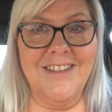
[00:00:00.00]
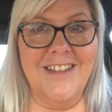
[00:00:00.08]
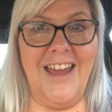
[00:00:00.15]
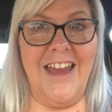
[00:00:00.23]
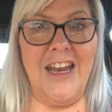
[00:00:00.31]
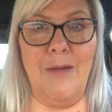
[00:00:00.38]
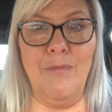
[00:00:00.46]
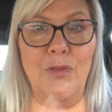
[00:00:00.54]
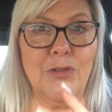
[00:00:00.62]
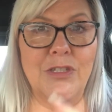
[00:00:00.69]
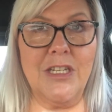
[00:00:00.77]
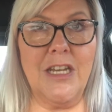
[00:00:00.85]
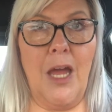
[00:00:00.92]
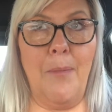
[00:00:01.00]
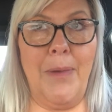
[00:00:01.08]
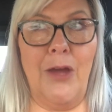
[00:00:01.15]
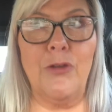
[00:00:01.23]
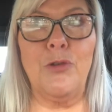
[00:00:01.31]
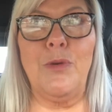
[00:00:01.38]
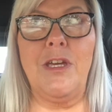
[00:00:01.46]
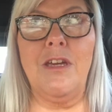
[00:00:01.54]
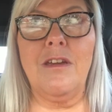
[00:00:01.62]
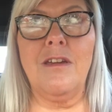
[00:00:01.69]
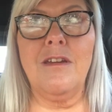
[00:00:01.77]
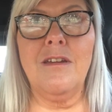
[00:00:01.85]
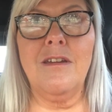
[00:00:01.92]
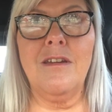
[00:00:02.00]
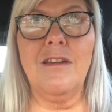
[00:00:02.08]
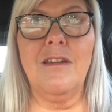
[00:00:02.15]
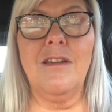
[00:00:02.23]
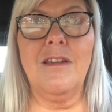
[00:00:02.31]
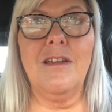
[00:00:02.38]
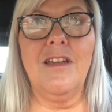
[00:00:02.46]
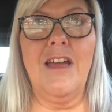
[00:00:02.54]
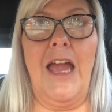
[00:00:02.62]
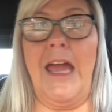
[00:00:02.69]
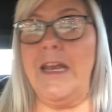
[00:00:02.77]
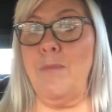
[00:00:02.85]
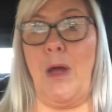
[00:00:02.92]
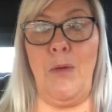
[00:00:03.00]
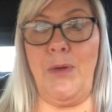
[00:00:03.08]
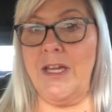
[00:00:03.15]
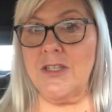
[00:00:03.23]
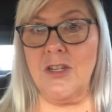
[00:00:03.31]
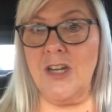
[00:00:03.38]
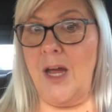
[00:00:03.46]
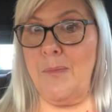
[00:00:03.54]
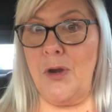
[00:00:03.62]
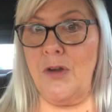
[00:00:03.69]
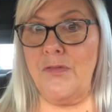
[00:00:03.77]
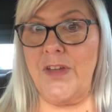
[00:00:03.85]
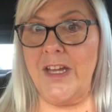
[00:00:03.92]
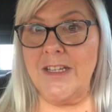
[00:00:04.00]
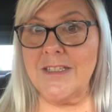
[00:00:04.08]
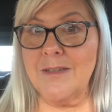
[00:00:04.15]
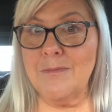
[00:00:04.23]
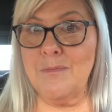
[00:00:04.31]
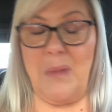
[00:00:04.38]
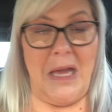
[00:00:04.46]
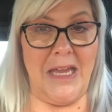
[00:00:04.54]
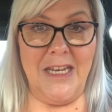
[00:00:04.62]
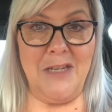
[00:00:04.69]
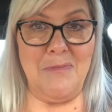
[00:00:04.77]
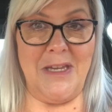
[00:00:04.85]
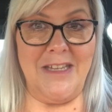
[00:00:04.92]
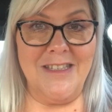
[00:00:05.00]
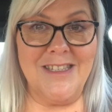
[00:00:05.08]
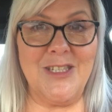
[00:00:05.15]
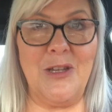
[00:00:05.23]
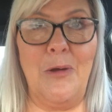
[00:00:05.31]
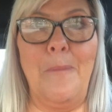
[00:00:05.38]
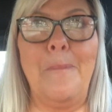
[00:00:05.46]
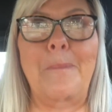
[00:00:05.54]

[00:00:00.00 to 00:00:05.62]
And I'm losing 1 pound a week. And my weeks are not perfect by any means. So